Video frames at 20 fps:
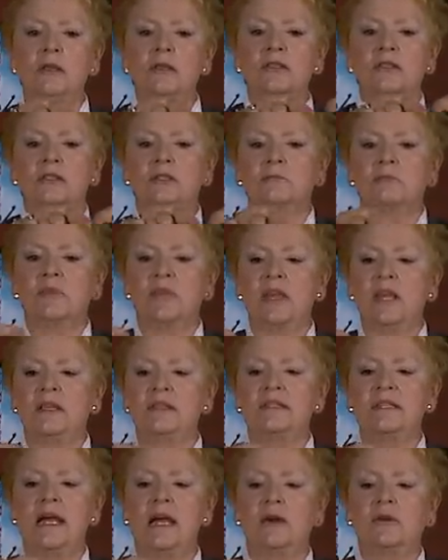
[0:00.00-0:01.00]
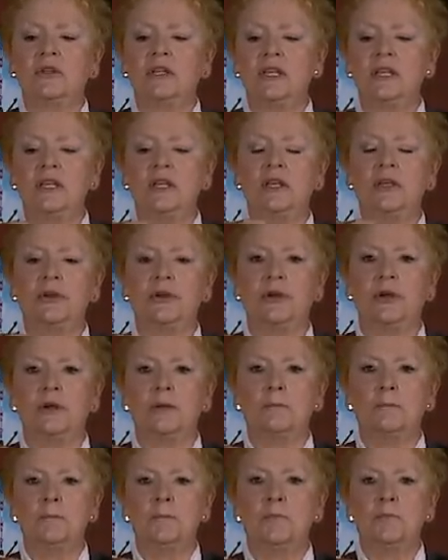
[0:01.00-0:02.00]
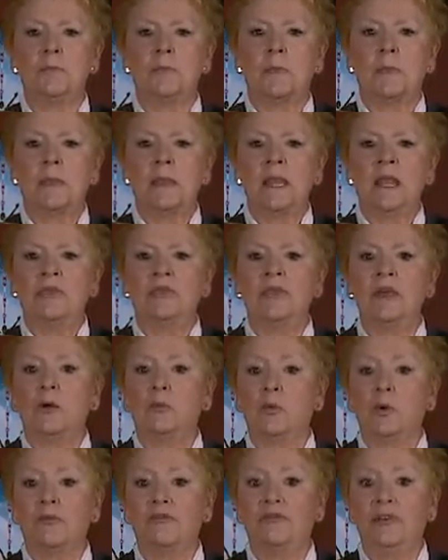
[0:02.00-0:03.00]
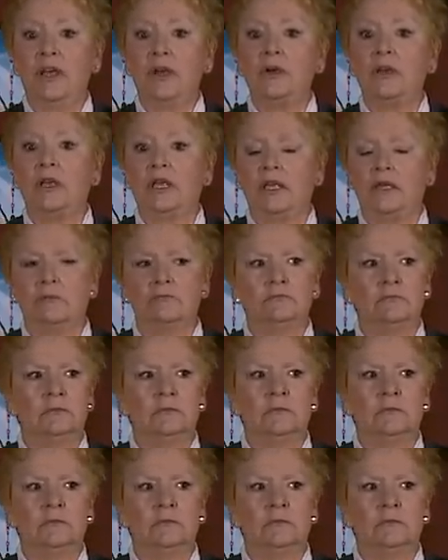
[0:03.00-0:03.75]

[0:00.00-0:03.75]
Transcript: some things out here that were very